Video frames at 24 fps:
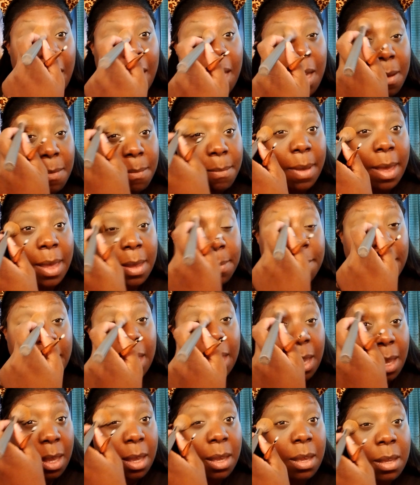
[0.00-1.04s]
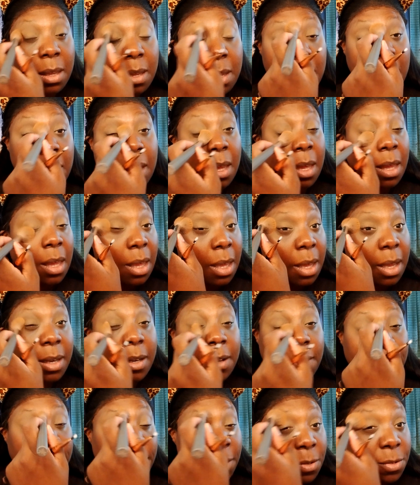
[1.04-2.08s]
maybe in a
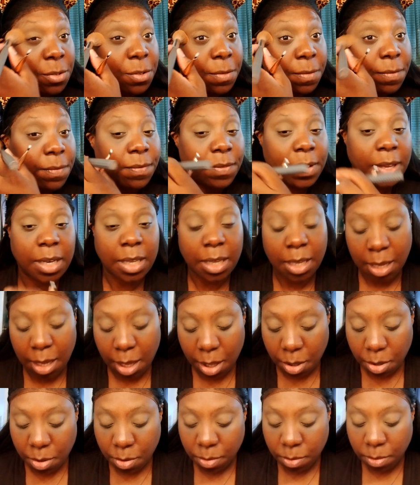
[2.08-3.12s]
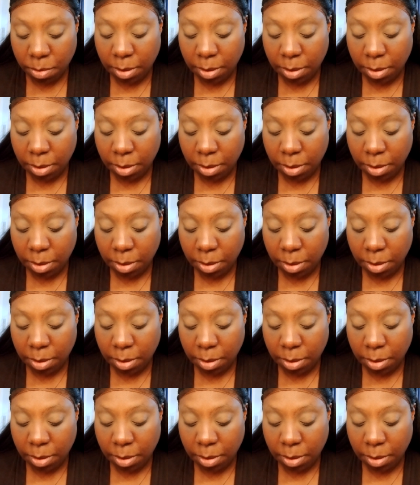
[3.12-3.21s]
future video,